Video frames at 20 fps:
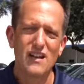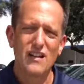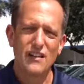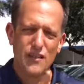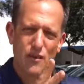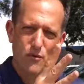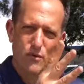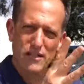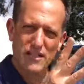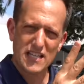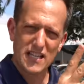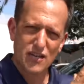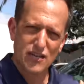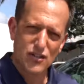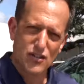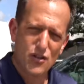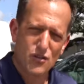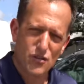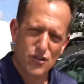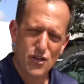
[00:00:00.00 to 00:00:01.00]
There was the
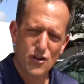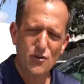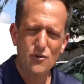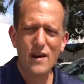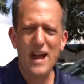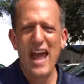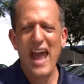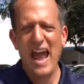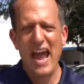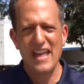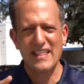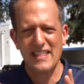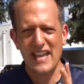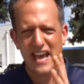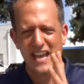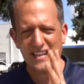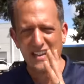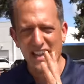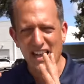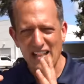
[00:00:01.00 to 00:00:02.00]
Isuzu and
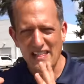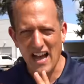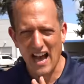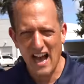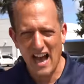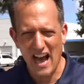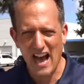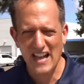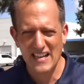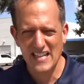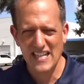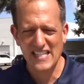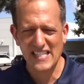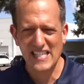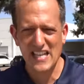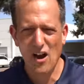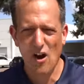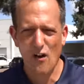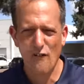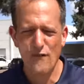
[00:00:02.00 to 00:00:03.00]
then the Honda
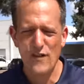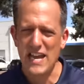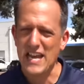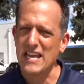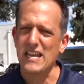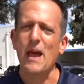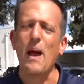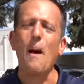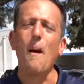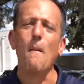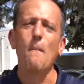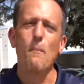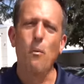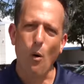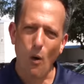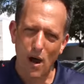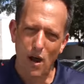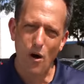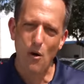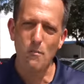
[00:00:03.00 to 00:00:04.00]
C R V.
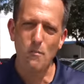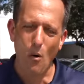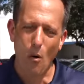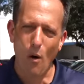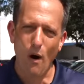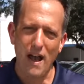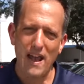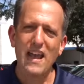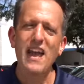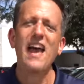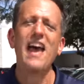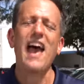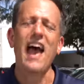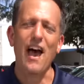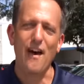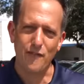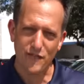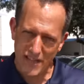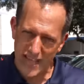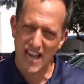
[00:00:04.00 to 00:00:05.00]
Boy, oh boy,
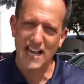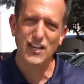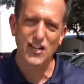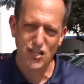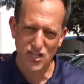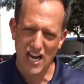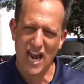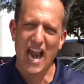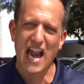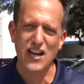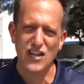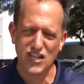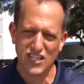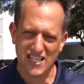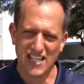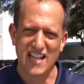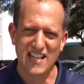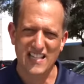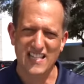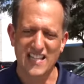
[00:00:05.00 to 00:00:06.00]
have things changed
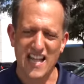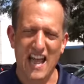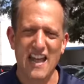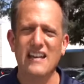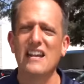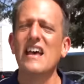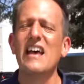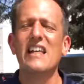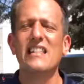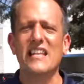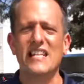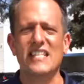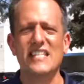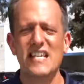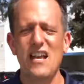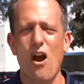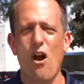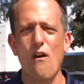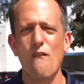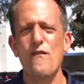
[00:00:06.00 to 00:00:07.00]
since then. The
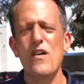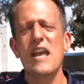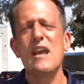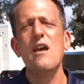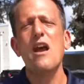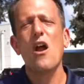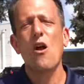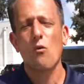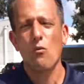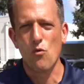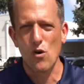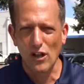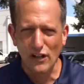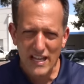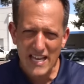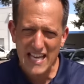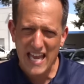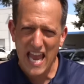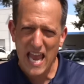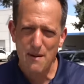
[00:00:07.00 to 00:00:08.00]
C R V
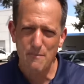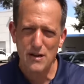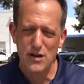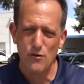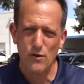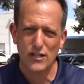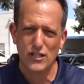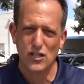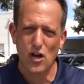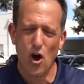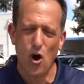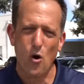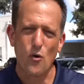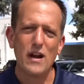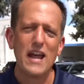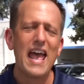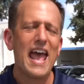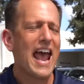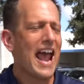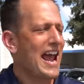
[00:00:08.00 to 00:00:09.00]
really came into its
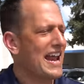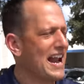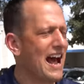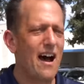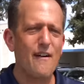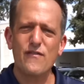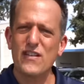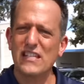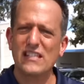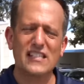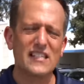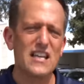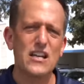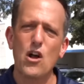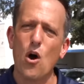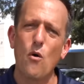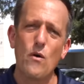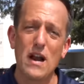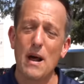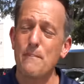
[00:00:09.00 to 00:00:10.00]
own, and obviously
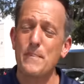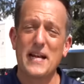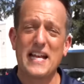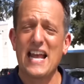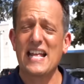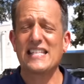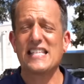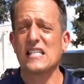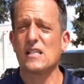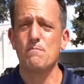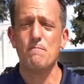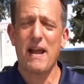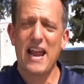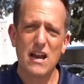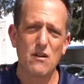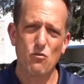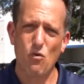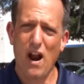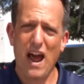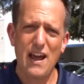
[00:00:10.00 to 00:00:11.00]
going up against its
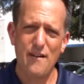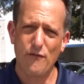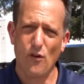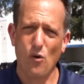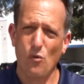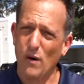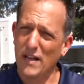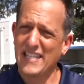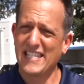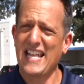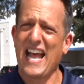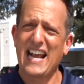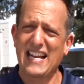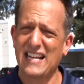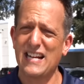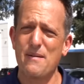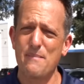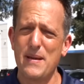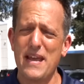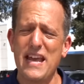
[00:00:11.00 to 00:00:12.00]
main rival, what's that
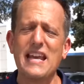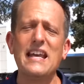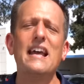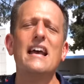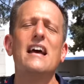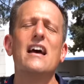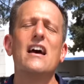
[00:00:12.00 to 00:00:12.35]
gonna be?